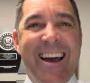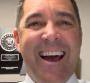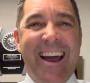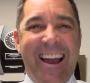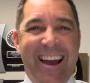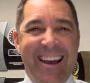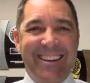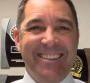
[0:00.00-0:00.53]

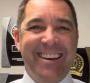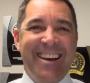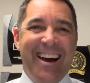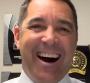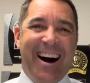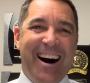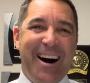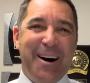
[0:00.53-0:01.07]
And
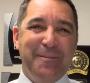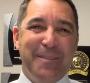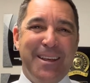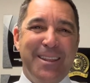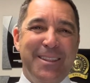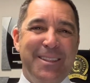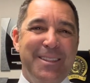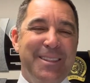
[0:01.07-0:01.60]

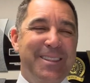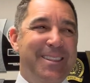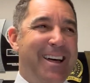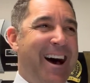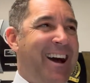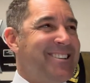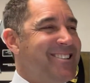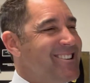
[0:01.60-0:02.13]

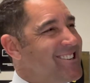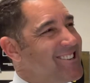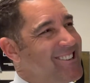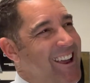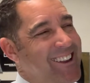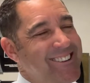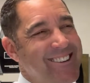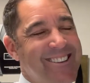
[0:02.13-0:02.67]
I
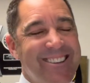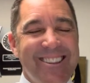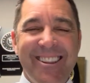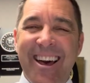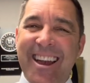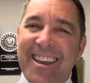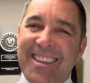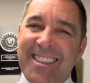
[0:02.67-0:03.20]
just
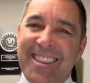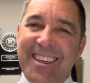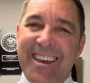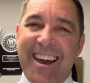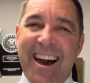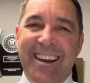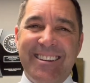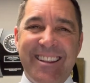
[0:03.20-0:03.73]
like
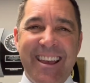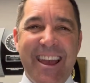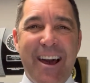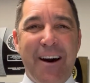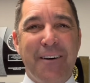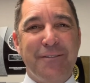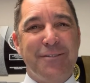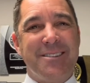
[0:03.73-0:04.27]
the idea
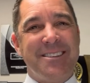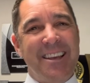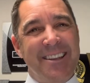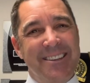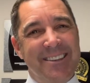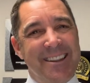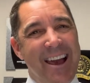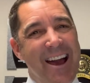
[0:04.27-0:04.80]
of
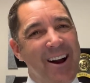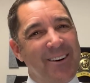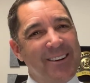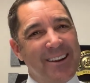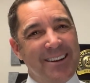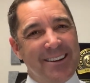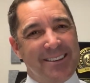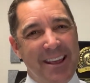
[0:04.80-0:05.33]
sitting down
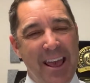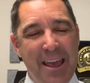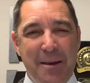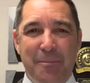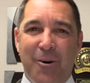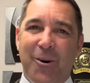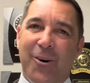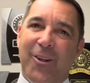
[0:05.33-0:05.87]
at a
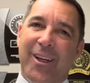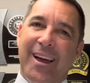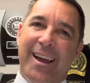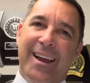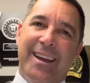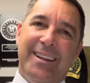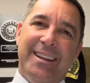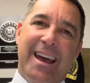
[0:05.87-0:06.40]
table
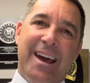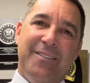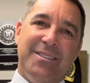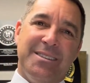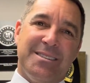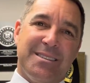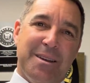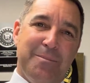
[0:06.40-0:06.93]
and
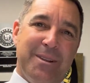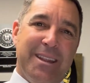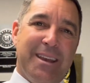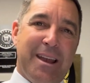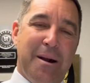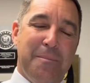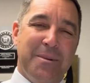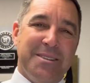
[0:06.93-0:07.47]
having somebody
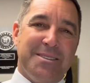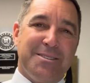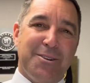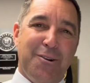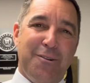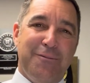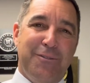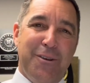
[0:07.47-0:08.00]
come and
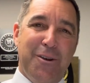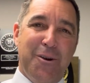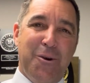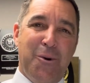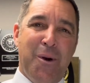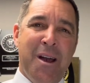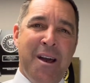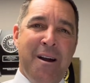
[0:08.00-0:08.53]
serve
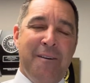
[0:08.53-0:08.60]
you